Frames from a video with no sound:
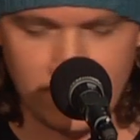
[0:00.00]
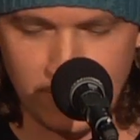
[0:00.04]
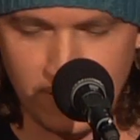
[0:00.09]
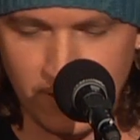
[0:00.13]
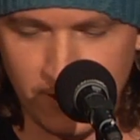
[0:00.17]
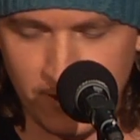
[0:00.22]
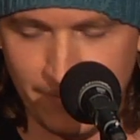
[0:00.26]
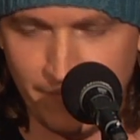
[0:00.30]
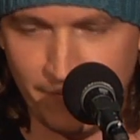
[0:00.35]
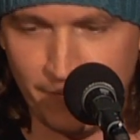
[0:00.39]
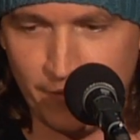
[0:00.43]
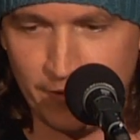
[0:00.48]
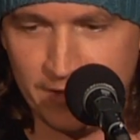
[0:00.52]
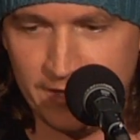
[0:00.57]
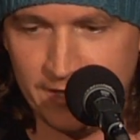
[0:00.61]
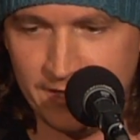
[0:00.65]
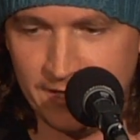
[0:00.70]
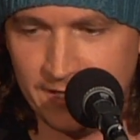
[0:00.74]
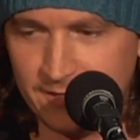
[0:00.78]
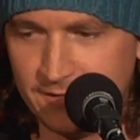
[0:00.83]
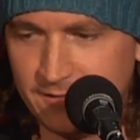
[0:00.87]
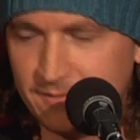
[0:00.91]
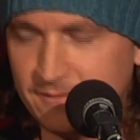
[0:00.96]
oh, I'm
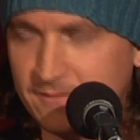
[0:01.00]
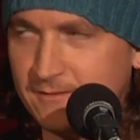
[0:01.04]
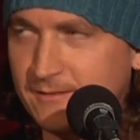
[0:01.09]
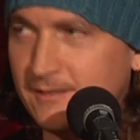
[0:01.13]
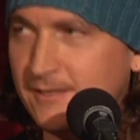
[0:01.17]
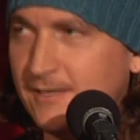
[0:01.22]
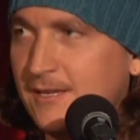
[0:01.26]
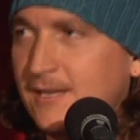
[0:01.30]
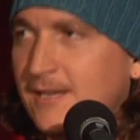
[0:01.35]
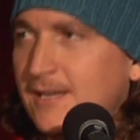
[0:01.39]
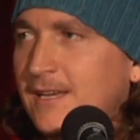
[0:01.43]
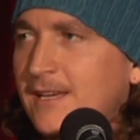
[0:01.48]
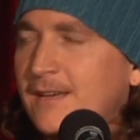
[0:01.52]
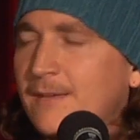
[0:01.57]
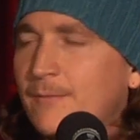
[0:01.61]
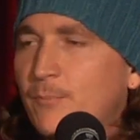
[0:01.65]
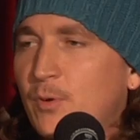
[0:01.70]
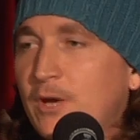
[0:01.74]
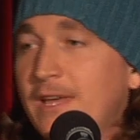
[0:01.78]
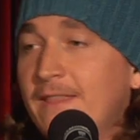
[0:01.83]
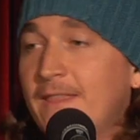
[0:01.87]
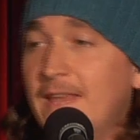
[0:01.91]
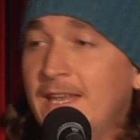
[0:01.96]
forgetting.
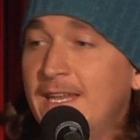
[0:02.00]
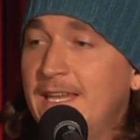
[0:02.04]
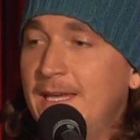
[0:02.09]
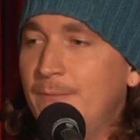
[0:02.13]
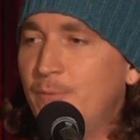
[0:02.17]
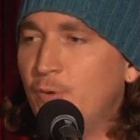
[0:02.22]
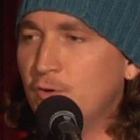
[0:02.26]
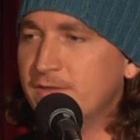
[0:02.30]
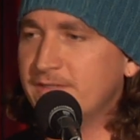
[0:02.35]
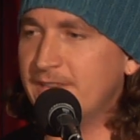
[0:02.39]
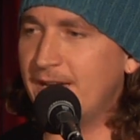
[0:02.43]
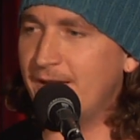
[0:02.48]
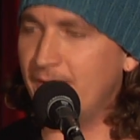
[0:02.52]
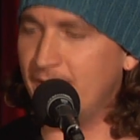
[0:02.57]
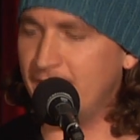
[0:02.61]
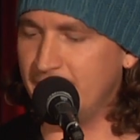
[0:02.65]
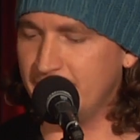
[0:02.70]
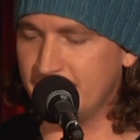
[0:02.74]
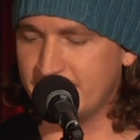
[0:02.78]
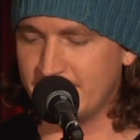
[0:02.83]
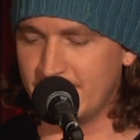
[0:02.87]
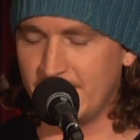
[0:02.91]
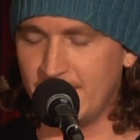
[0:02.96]
But then he pulls out
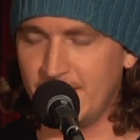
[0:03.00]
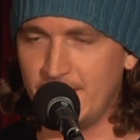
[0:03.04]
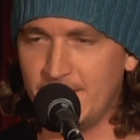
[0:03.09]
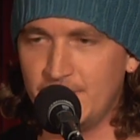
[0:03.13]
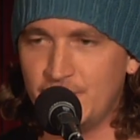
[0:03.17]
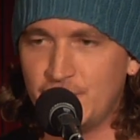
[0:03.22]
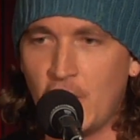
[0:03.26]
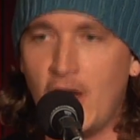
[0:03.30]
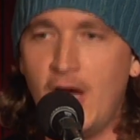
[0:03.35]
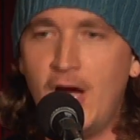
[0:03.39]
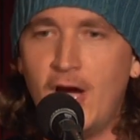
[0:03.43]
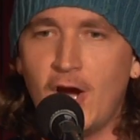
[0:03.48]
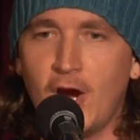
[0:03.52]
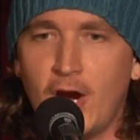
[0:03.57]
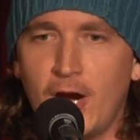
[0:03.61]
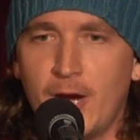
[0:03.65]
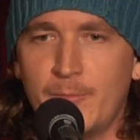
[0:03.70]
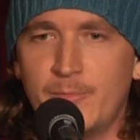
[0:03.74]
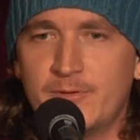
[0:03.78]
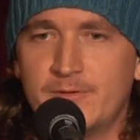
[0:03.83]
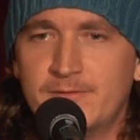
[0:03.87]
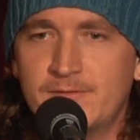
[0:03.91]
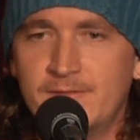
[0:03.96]
his uh, jaw
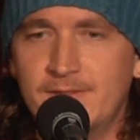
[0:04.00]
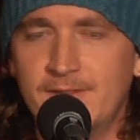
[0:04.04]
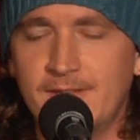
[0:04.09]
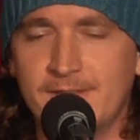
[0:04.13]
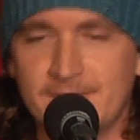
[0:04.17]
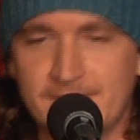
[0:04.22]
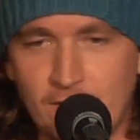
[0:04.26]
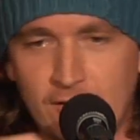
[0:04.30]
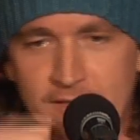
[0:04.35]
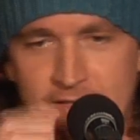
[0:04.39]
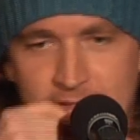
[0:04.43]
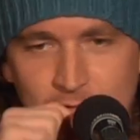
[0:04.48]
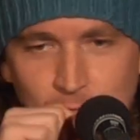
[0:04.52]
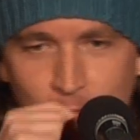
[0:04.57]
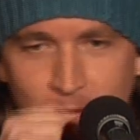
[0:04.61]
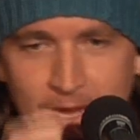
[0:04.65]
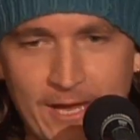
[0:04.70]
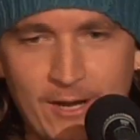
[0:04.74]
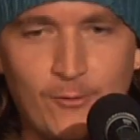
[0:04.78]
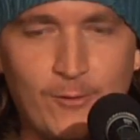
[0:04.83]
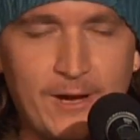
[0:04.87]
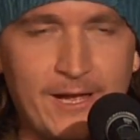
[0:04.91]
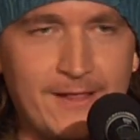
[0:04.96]
harp and it starts
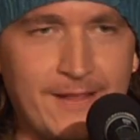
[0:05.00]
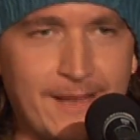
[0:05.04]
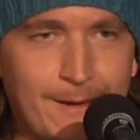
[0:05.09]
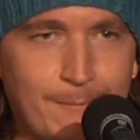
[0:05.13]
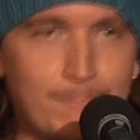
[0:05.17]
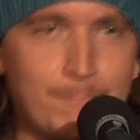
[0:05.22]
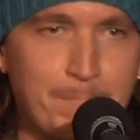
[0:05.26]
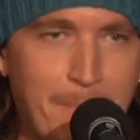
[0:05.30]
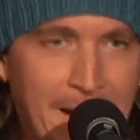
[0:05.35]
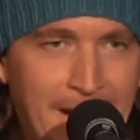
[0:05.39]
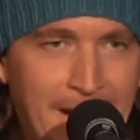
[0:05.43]
twanging away like